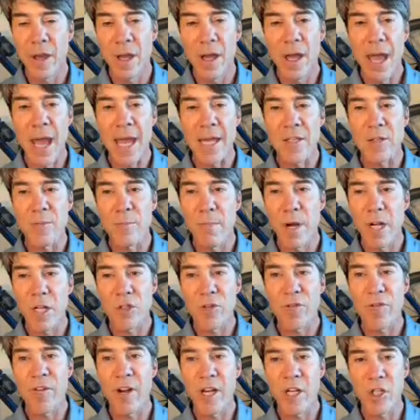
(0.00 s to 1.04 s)
as much
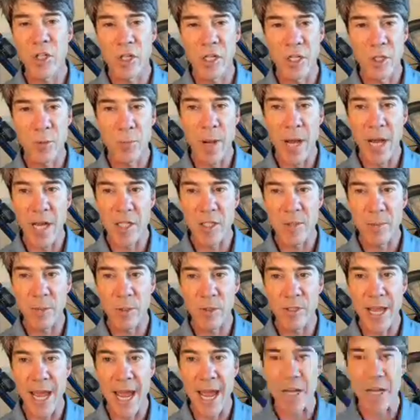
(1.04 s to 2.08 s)
friction as possible
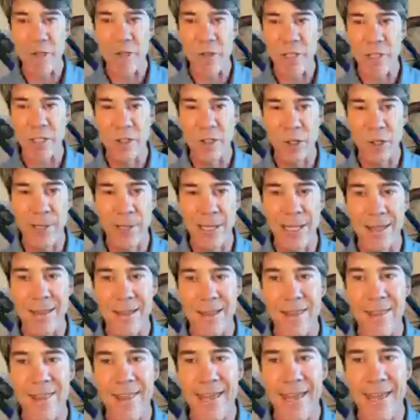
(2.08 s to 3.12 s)
to actually doing the
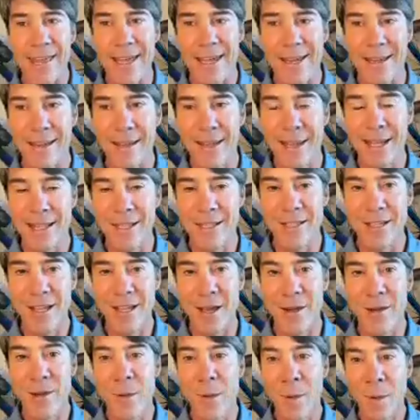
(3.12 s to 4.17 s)
thing. And
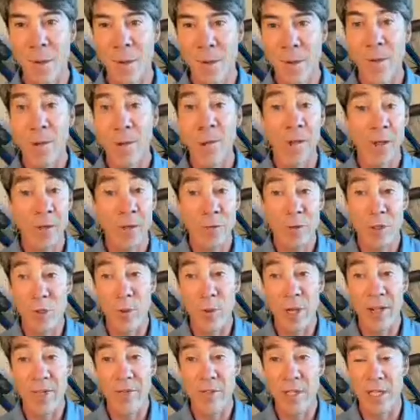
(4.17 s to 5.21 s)
so you know,
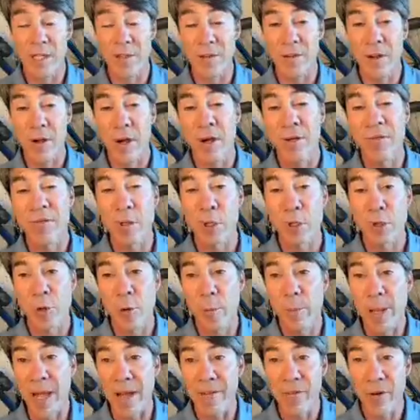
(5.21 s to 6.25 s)
Zwift and all virtual
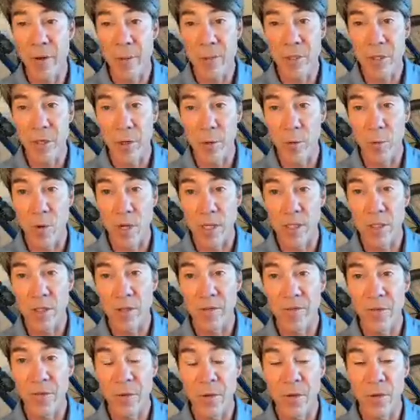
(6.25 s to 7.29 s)
platforms are a
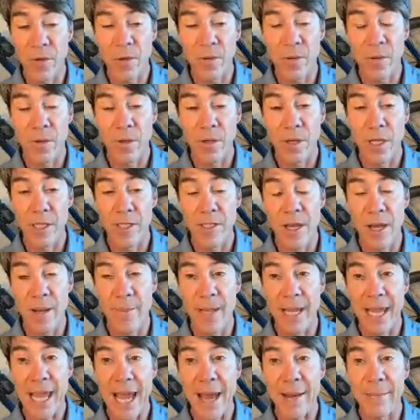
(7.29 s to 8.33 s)
wonderful
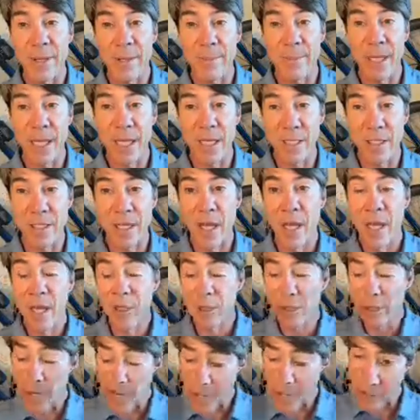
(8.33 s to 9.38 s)
atomic habit because
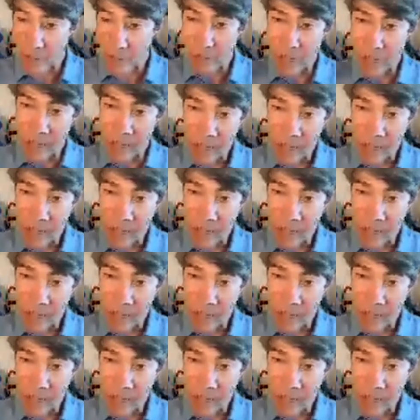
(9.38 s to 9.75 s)
you got your bike